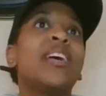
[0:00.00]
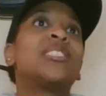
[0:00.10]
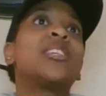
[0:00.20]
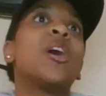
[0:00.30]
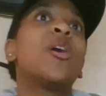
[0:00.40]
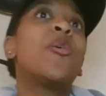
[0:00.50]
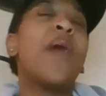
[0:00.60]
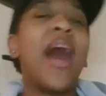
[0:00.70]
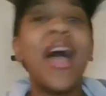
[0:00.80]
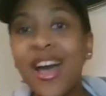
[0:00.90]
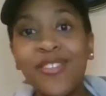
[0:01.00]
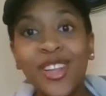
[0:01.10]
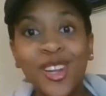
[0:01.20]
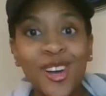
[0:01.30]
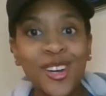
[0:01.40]
So I have a
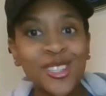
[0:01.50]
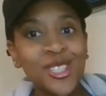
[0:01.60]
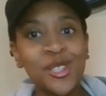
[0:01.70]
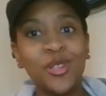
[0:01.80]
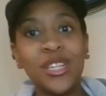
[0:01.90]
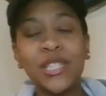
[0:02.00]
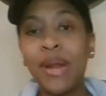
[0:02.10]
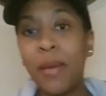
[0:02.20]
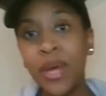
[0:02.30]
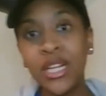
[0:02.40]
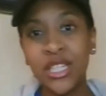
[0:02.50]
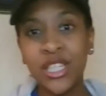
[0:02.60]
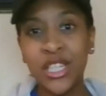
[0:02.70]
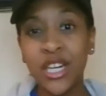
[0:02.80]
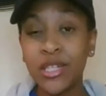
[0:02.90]
long to-do list, but I'm going to
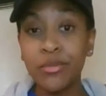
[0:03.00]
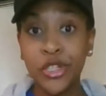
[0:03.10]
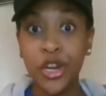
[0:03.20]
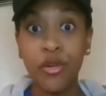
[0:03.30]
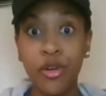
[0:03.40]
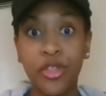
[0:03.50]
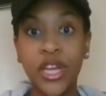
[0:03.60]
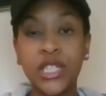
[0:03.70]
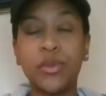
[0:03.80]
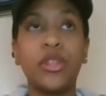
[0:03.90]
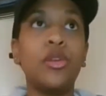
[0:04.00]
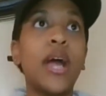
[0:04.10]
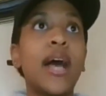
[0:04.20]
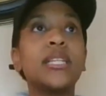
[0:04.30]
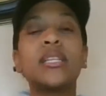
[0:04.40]
just share some general things with you
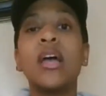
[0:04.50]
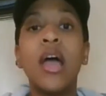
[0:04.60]
guys.